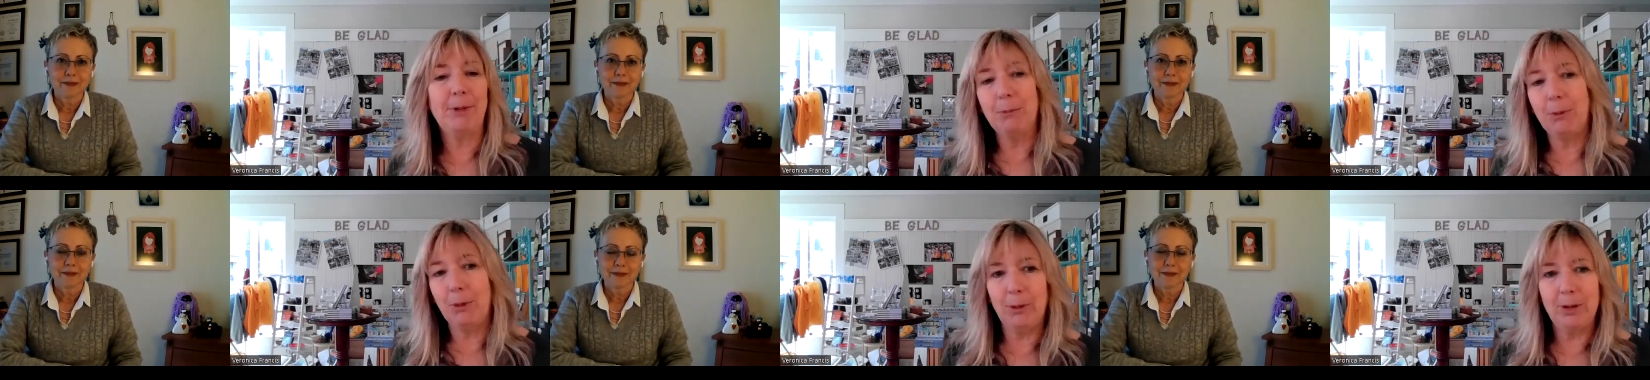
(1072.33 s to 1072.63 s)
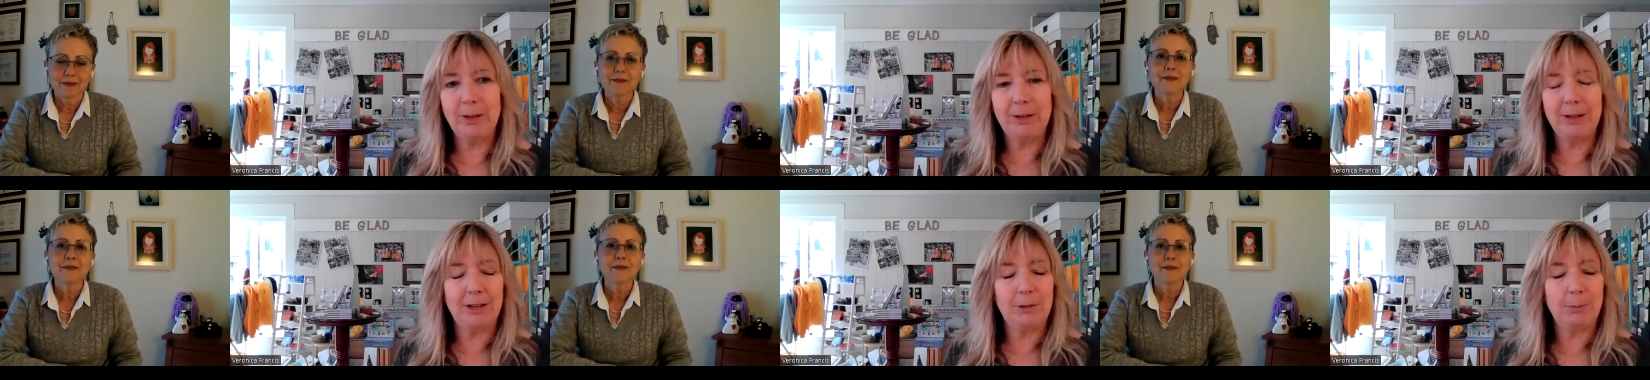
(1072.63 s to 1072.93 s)
Speaker 1: I'm
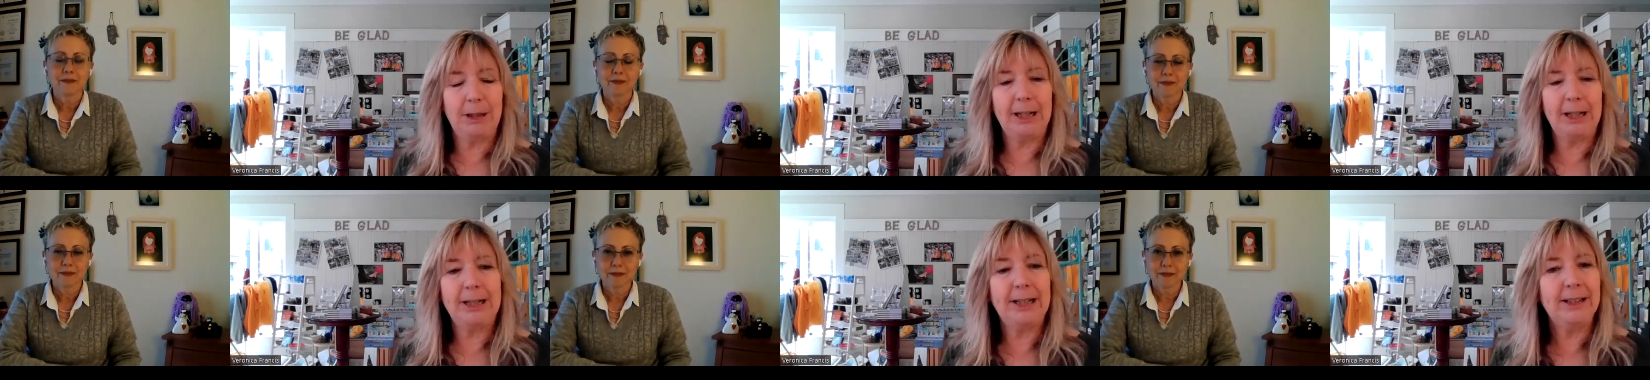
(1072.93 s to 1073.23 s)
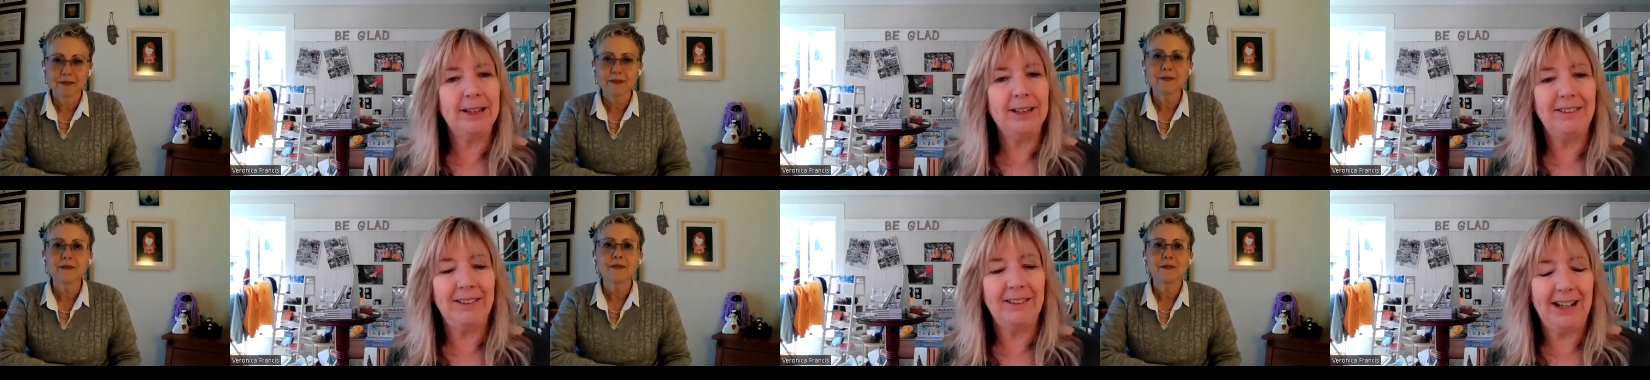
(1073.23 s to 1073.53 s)
always
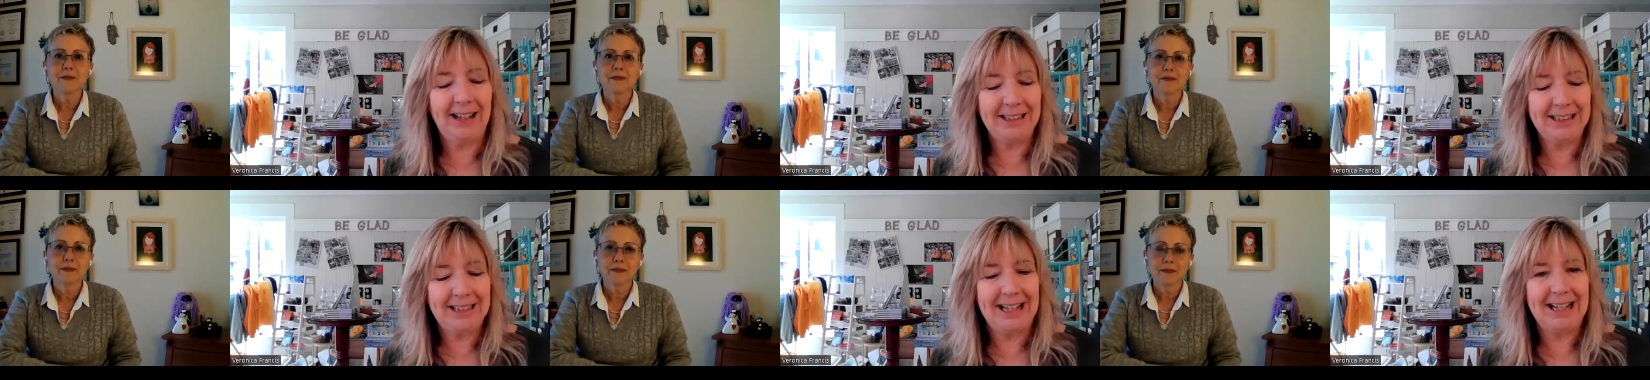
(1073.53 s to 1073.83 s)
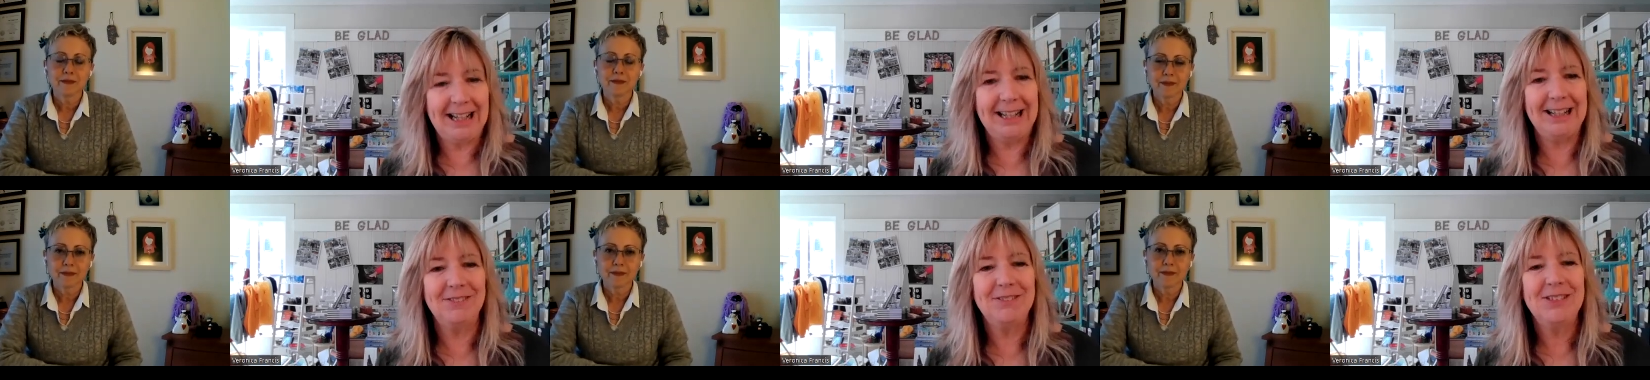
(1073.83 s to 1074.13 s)
explaining the glad
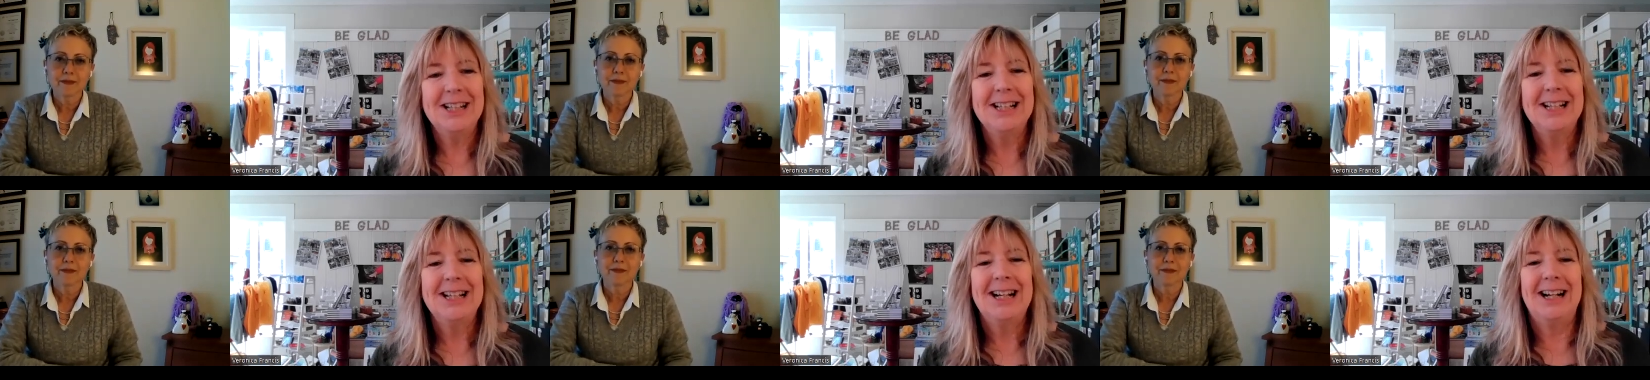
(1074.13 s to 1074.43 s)
game,